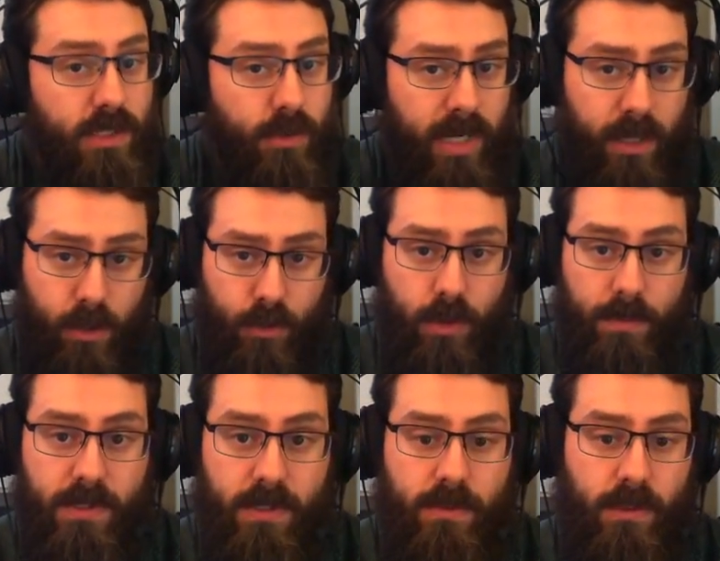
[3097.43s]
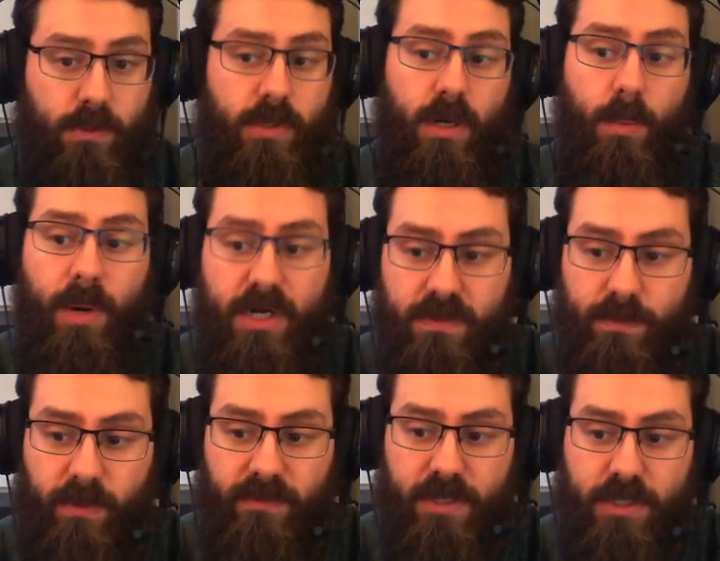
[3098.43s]
Create your groups. So create your
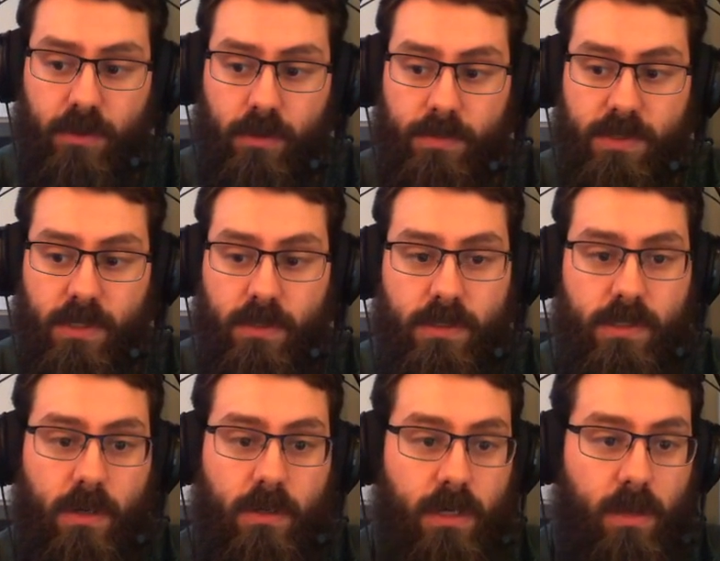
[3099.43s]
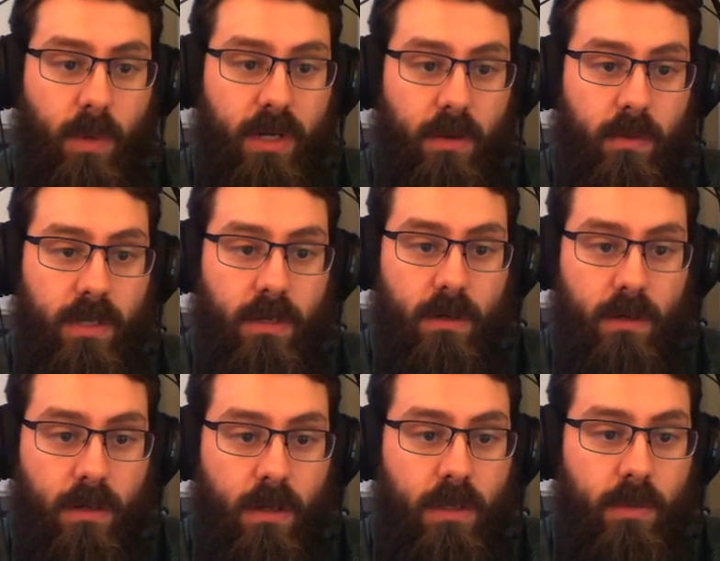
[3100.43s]
profession groups. So you're going to want to go here.
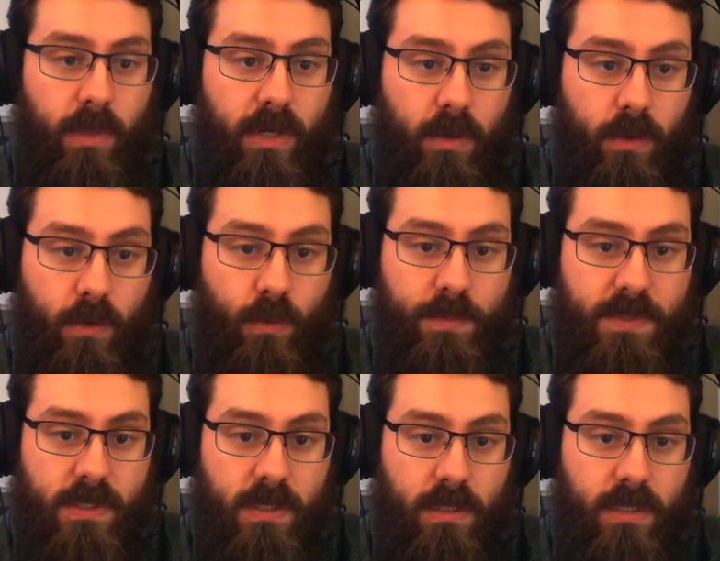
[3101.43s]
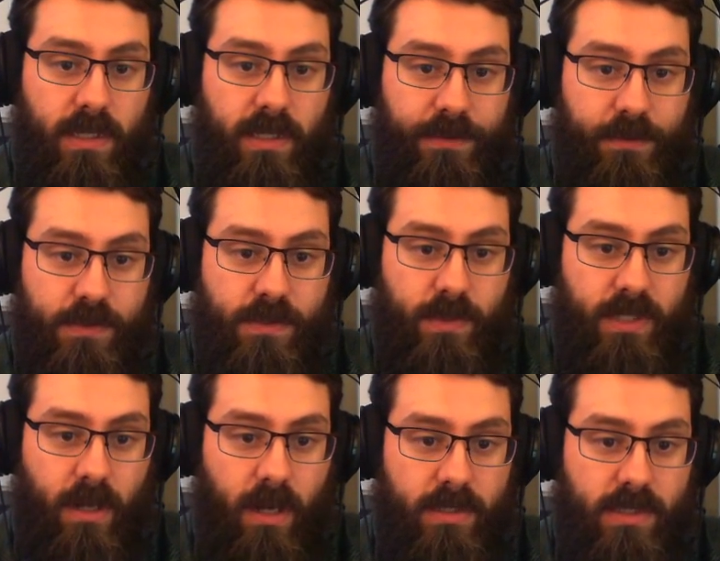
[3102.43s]
You want to go to groups, click those 3
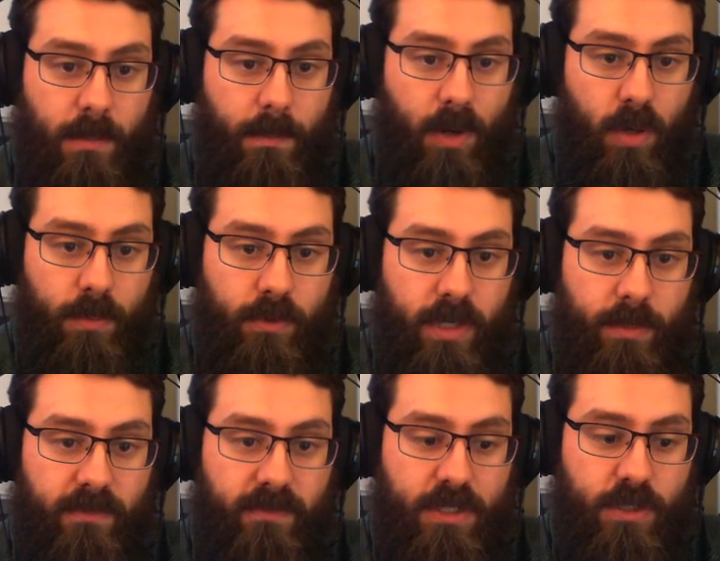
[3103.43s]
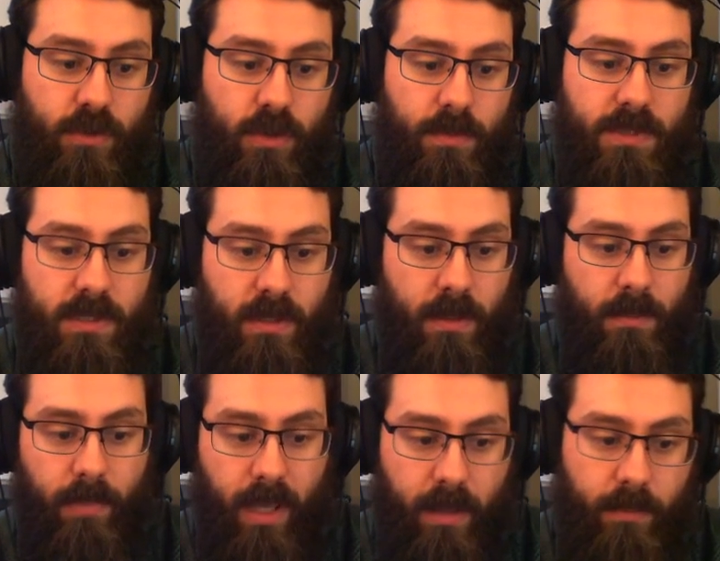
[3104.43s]
dots, boom, create profession groups.
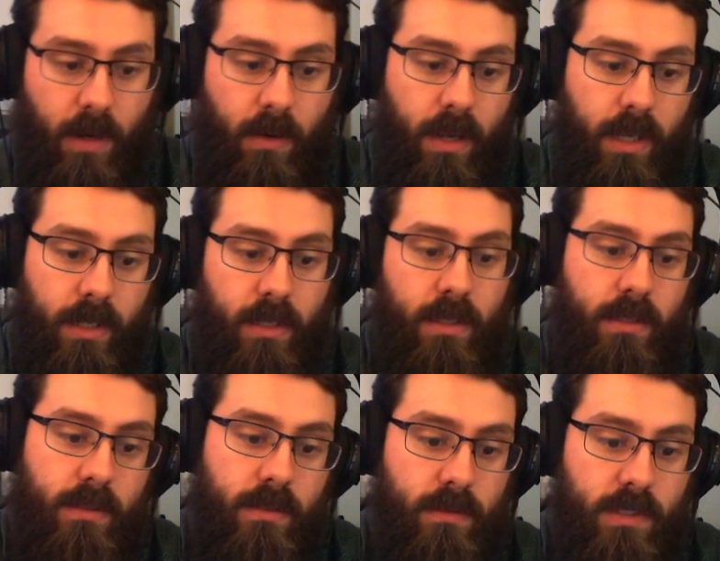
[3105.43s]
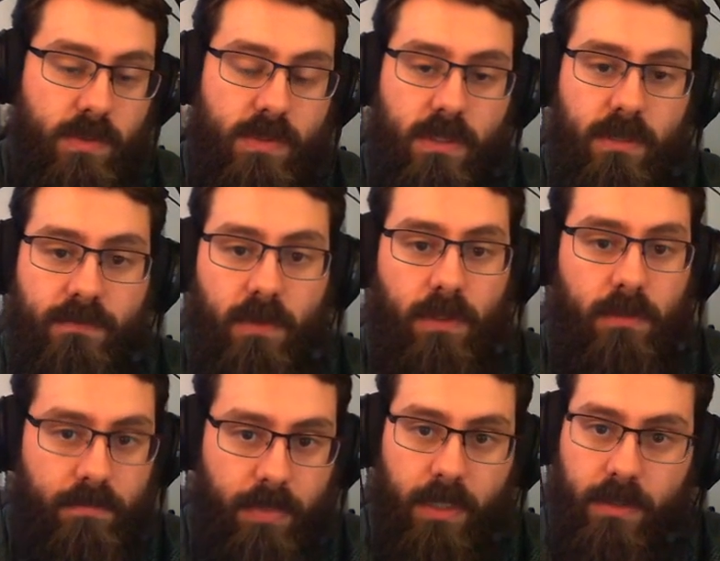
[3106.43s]
Bam. All right. This one's already
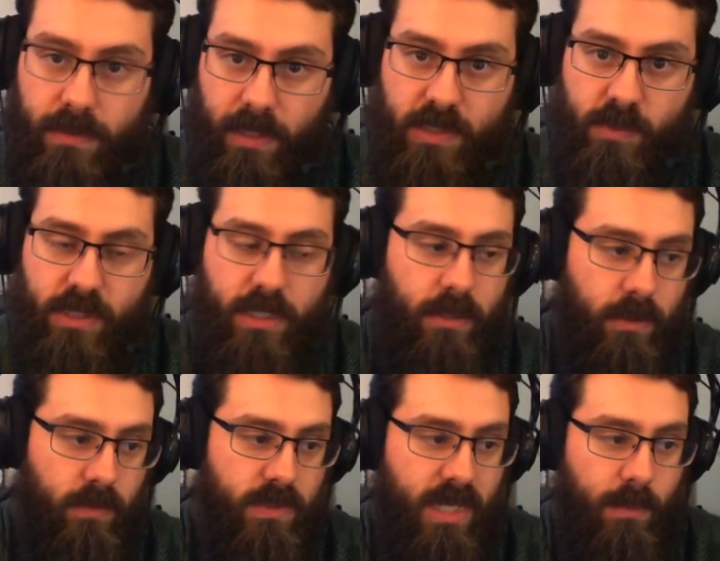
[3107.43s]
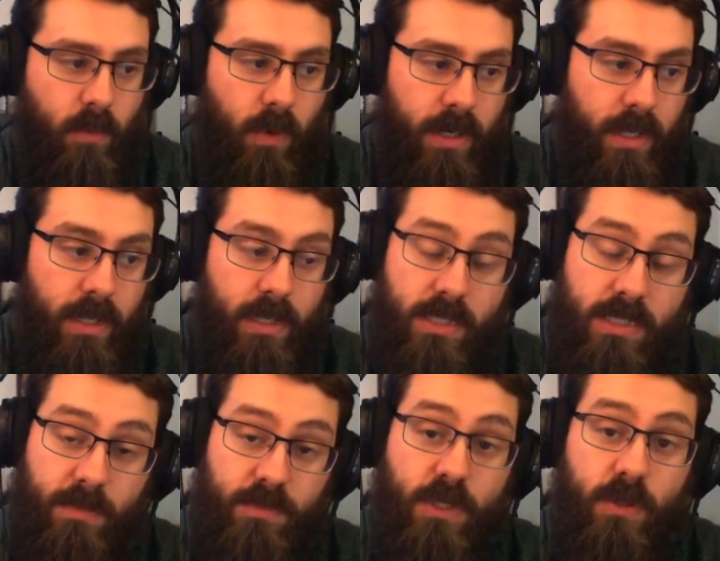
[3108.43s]
full, but that's what you're going to do. Step 1.
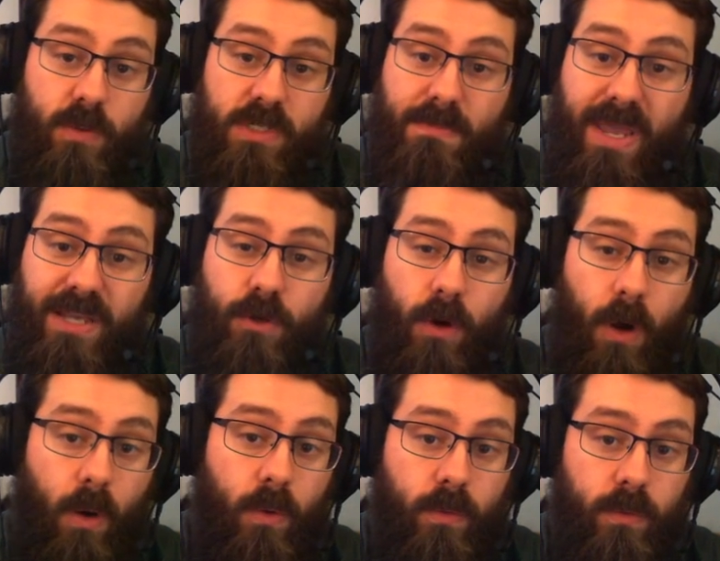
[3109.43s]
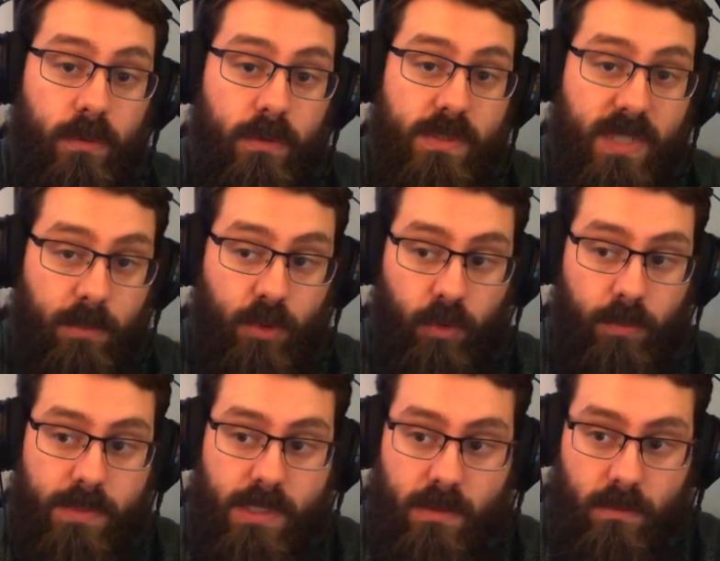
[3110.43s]
Step 2 is make your own
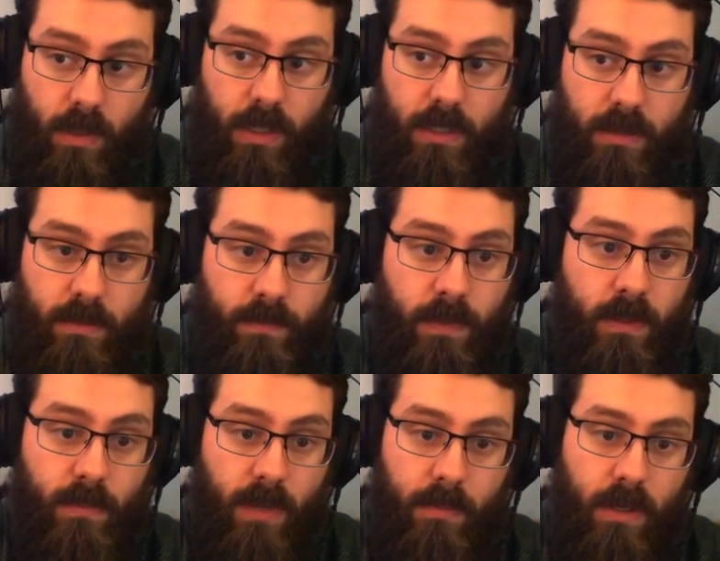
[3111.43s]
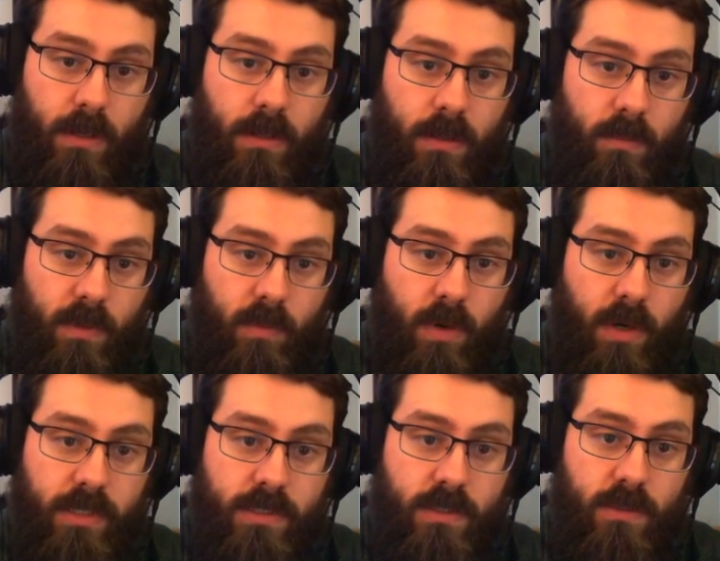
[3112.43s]
subgroups, right? Remember, we
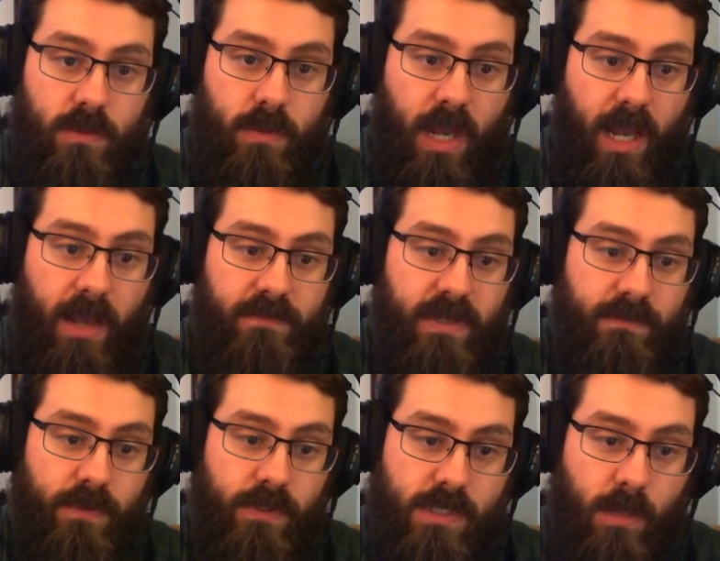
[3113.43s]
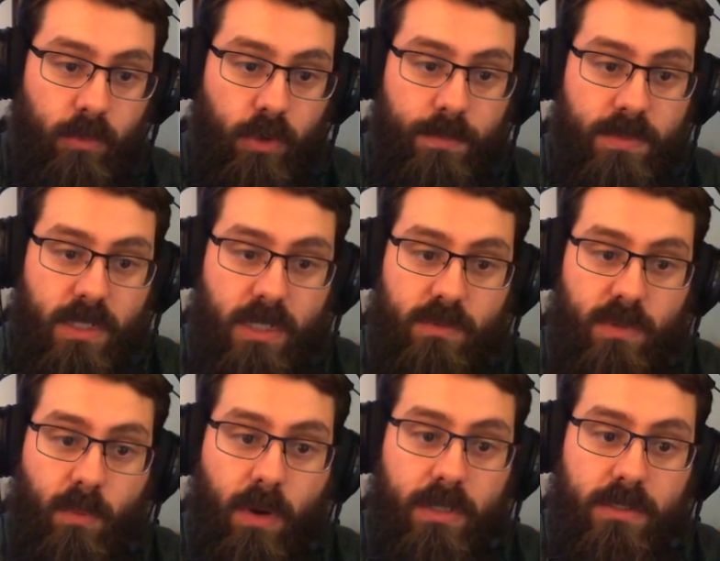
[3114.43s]
want to have different subgroups because
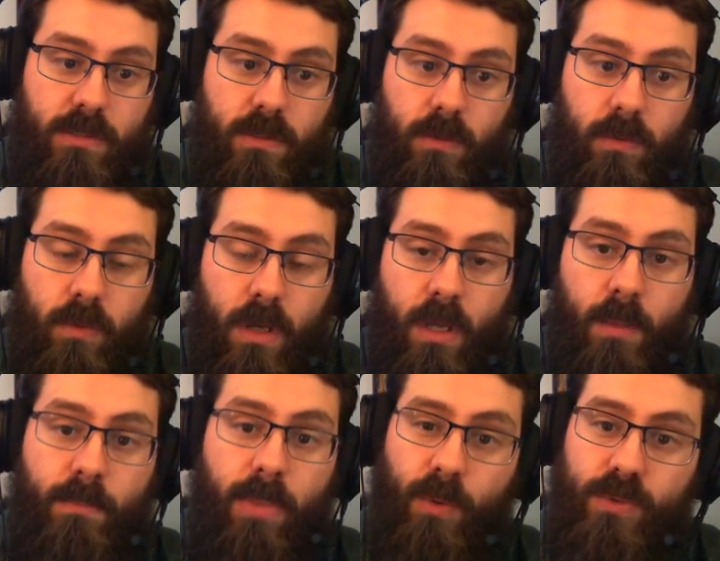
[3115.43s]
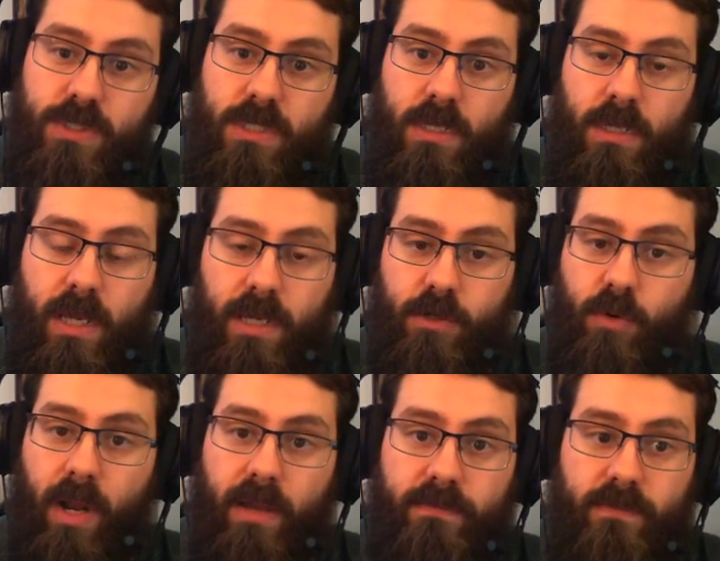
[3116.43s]
we want to post and
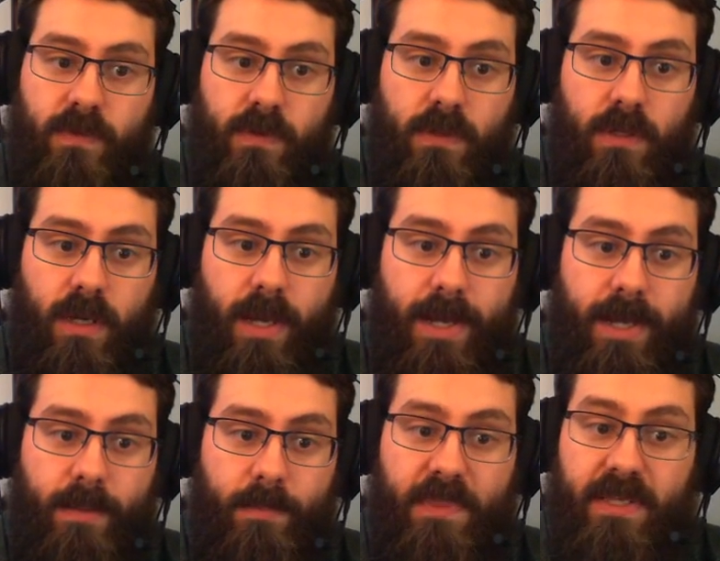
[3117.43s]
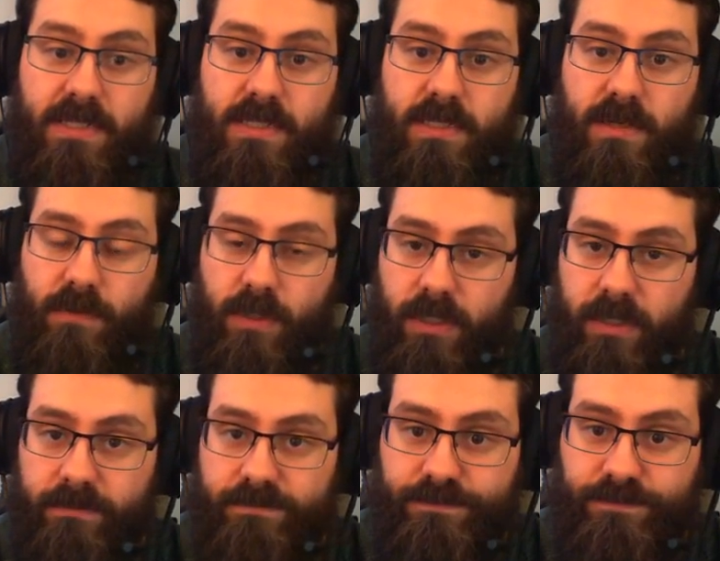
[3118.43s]
craft things differently.